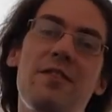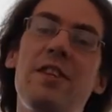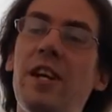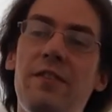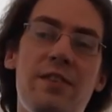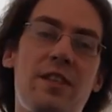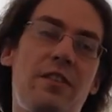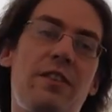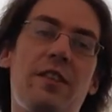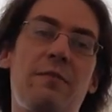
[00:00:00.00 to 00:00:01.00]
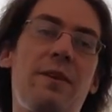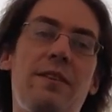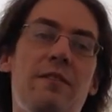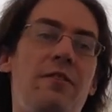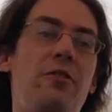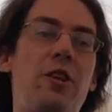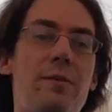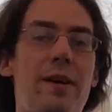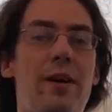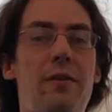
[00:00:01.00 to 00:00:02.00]
and none of this stuff is expensive. You're talking
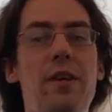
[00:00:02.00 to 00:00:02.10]
about,